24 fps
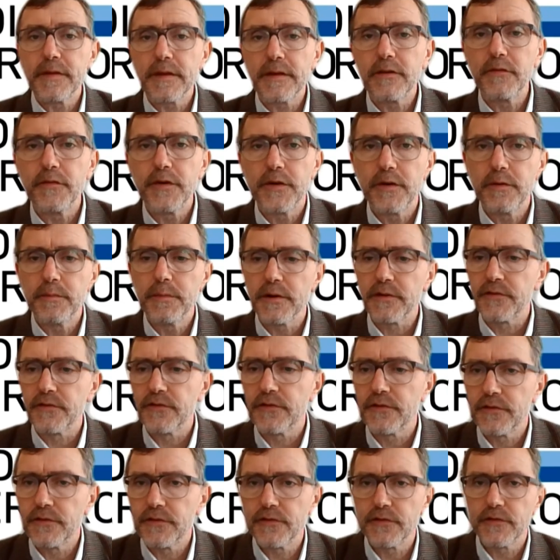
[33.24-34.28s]
Thank you very
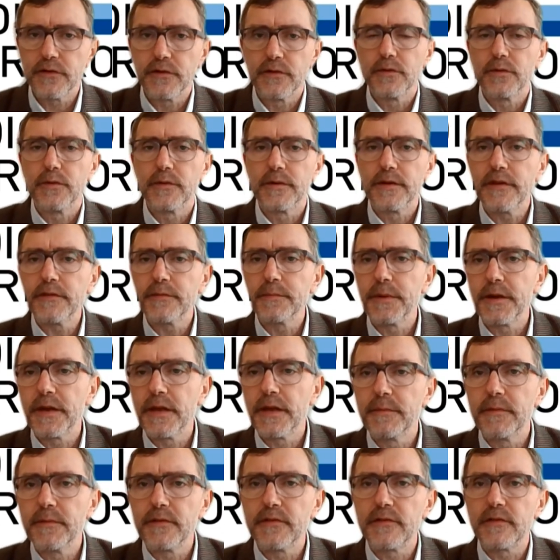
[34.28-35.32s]
much. So yes, my
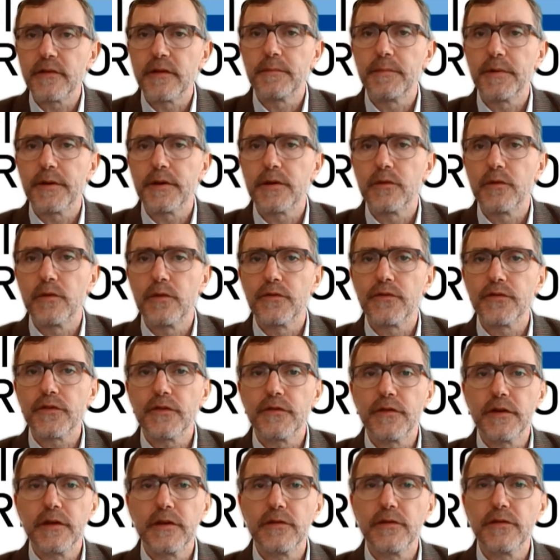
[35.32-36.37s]
name is uh,
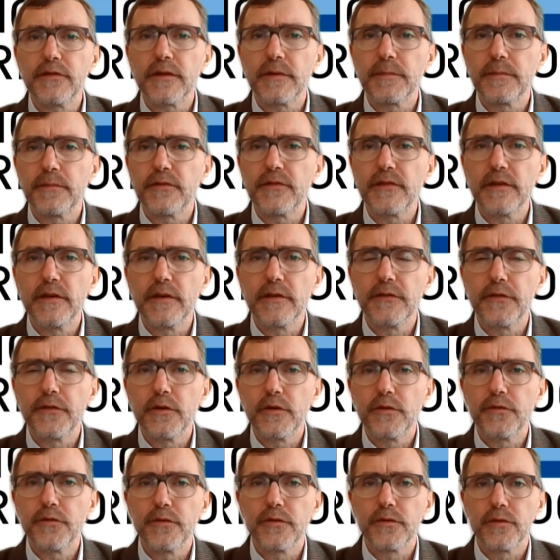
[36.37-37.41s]
Per-Olof I'm
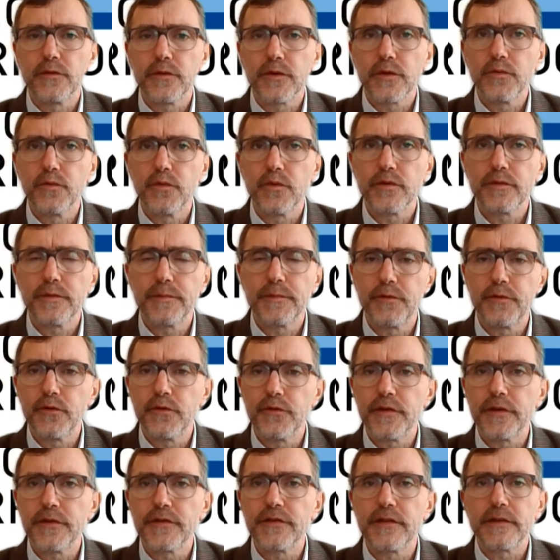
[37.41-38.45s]
CFO for Nordic
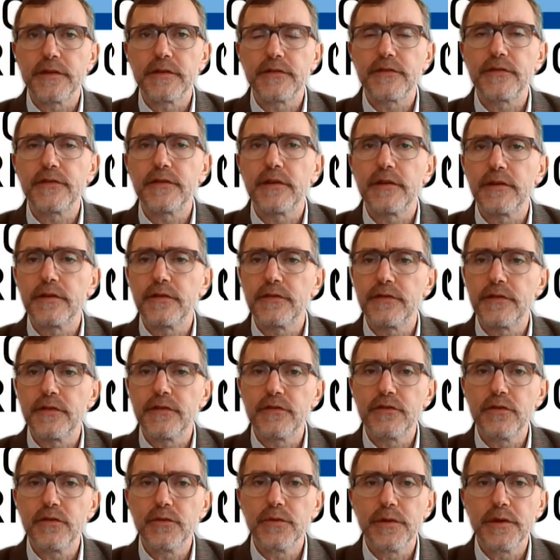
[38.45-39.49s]
Waterproofing since uh,
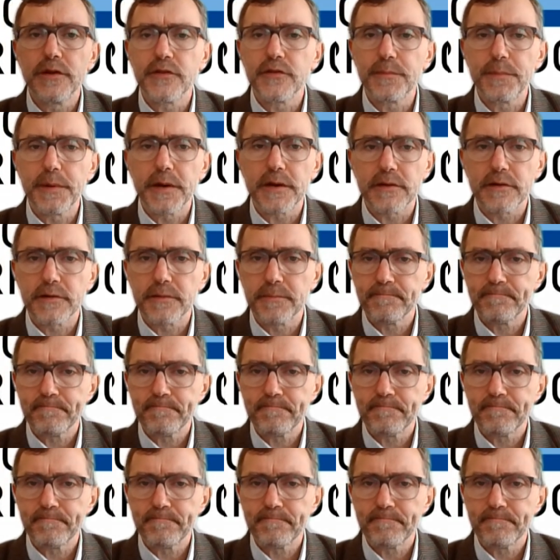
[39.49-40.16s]
since two years back.